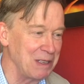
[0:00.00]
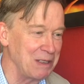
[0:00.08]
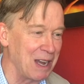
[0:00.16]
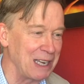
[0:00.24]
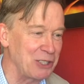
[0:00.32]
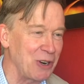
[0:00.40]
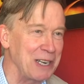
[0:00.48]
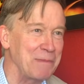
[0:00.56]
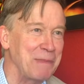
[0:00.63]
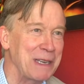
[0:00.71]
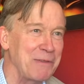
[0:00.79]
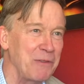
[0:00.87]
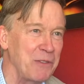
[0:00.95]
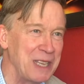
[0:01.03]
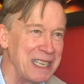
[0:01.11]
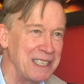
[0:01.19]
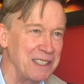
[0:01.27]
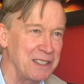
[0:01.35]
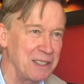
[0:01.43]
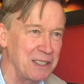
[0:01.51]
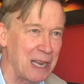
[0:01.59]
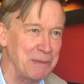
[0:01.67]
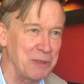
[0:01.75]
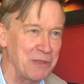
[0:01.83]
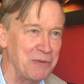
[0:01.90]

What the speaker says: I try to pick types of